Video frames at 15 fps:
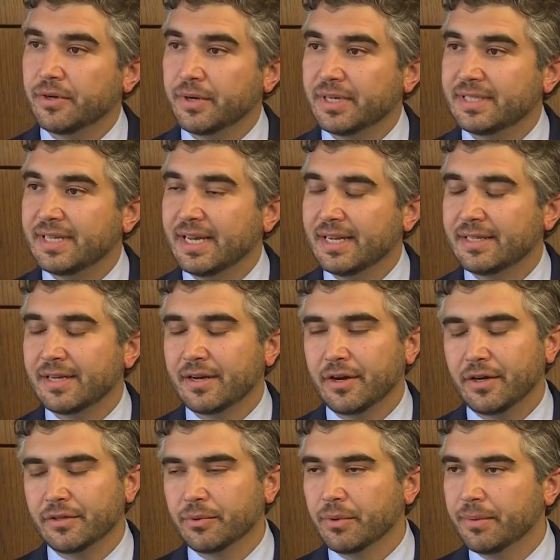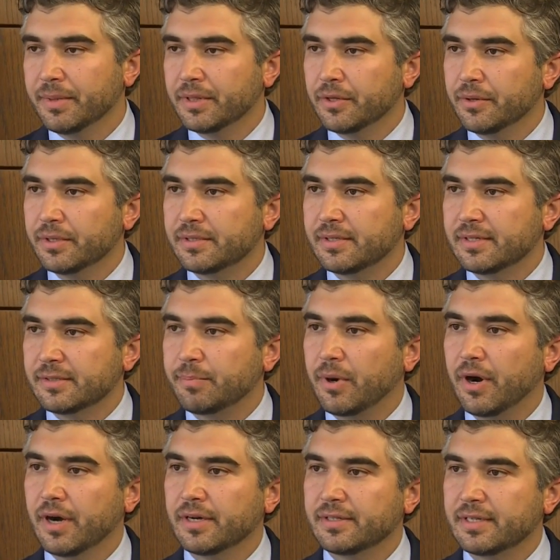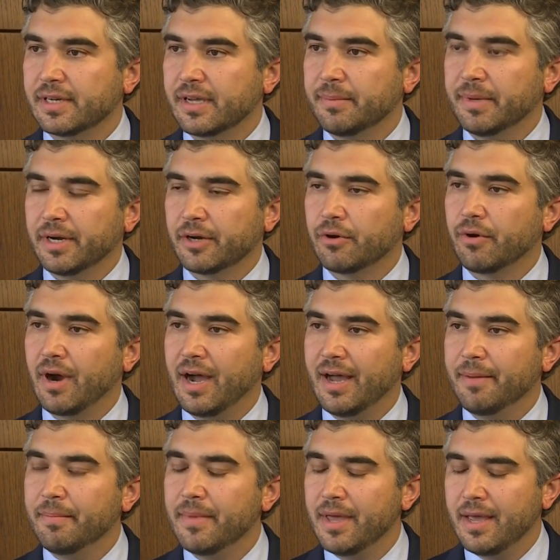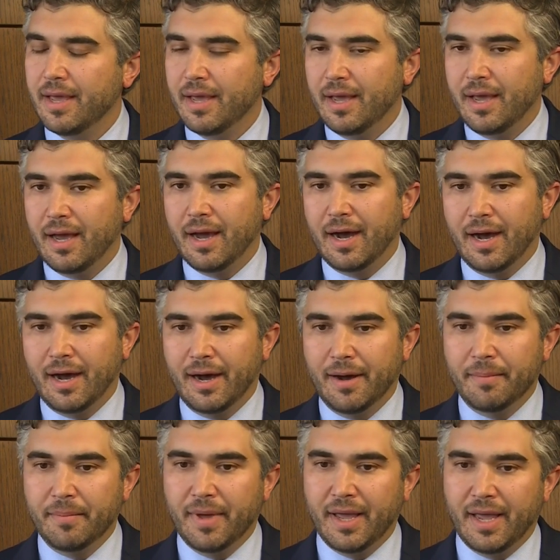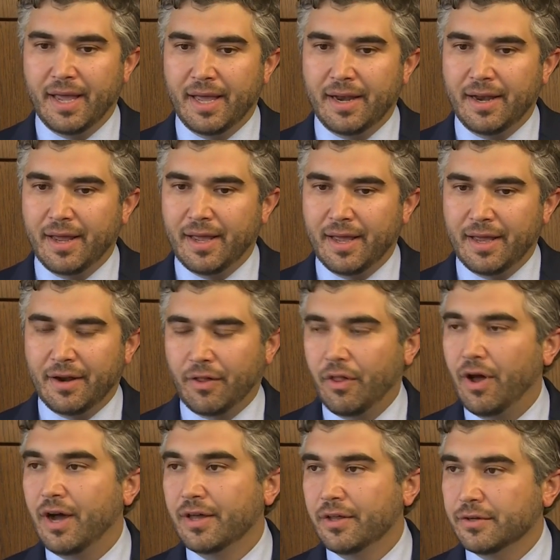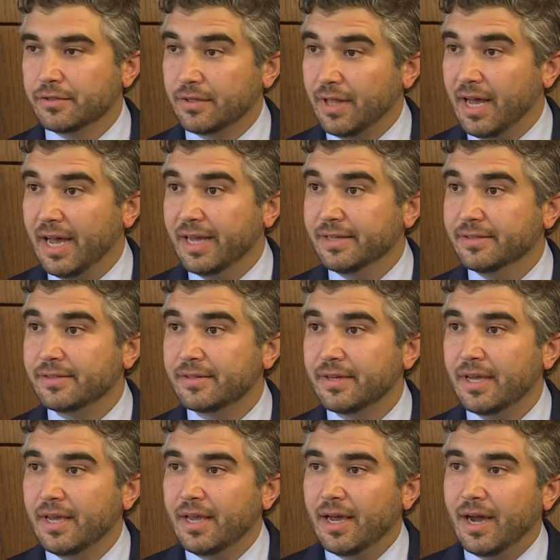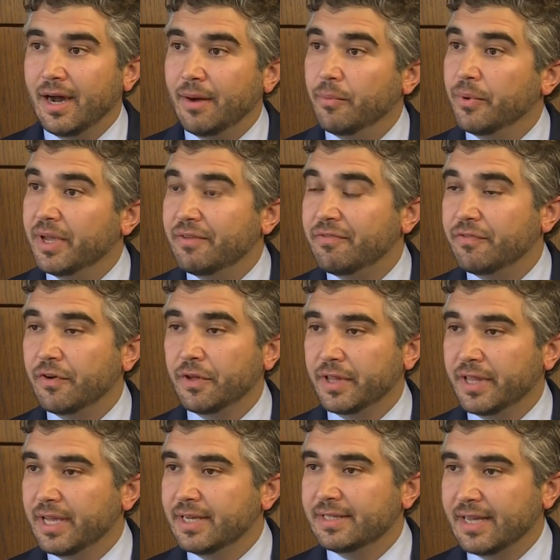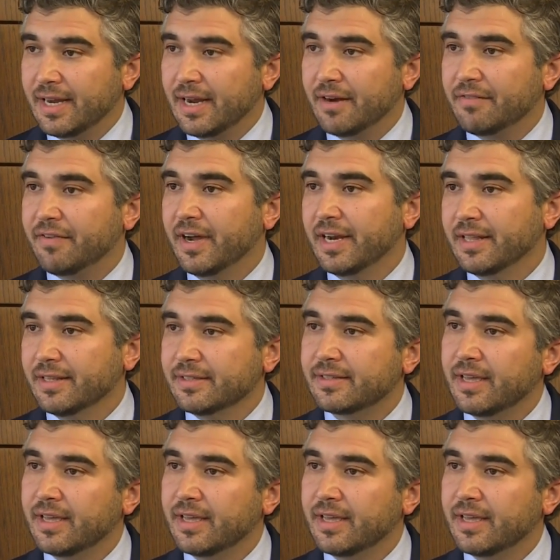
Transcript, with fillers: no intent on Alderwoman Lewis's part to commit a crime. And along those lines, we fully intend on fighting this